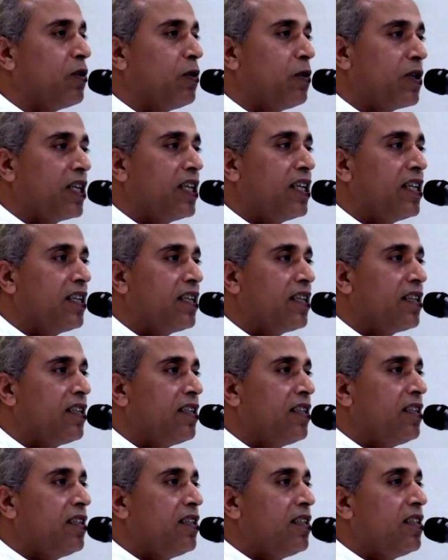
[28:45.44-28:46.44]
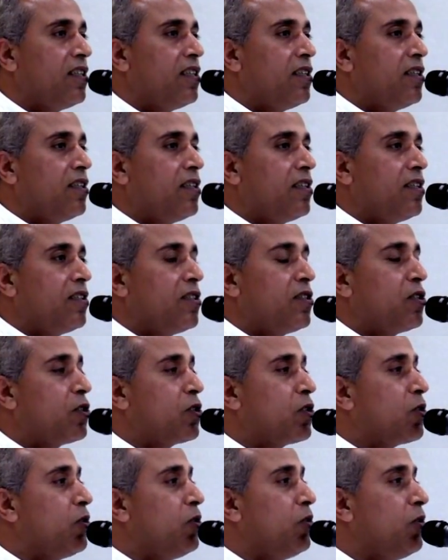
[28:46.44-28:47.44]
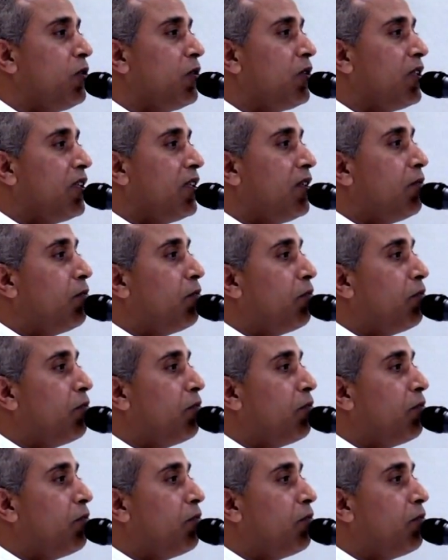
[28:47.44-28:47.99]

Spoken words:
Okay. So,